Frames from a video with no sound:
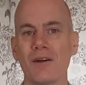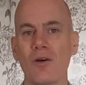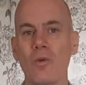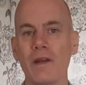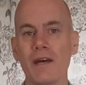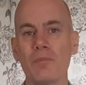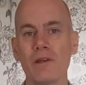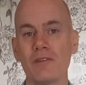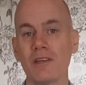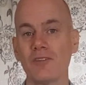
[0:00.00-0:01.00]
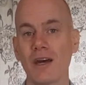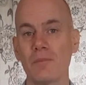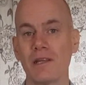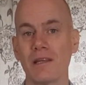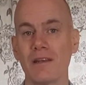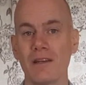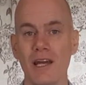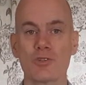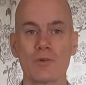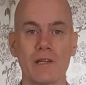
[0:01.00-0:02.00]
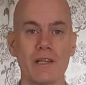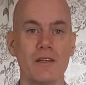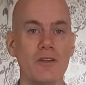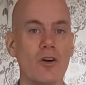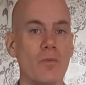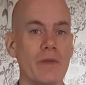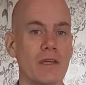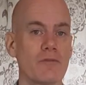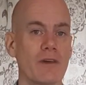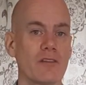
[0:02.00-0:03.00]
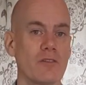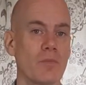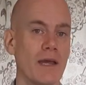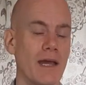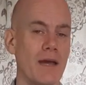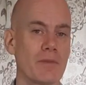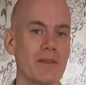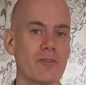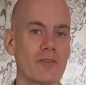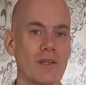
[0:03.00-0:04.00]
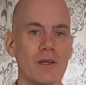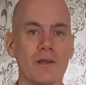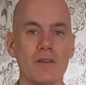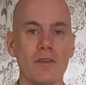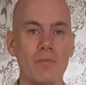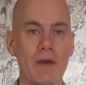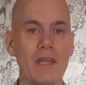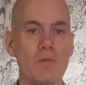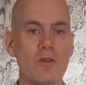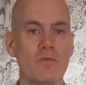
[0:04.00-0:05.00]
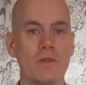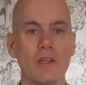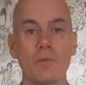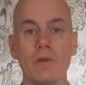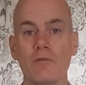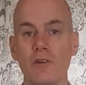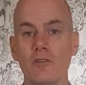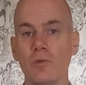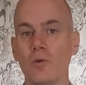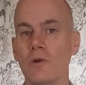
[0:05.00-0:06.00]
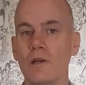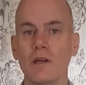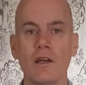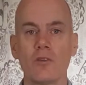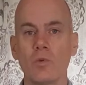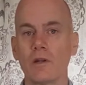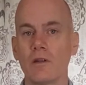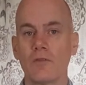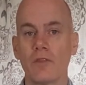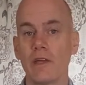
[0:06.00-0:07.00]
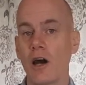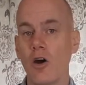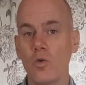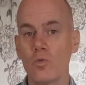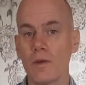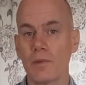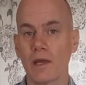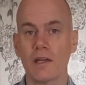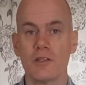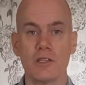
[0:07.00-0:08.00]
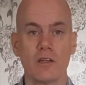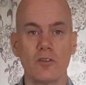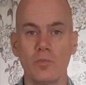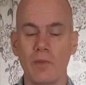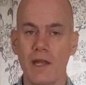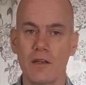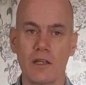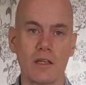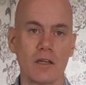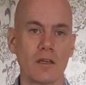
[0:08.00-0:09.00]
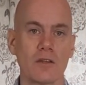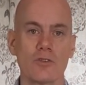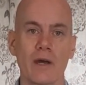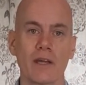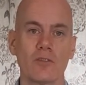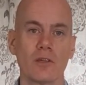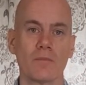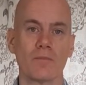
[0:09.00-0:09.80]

When our breathing is happening naturally and not being affected by habits, the main movement that will be visible is one of the whole rib cage expanding and contracting.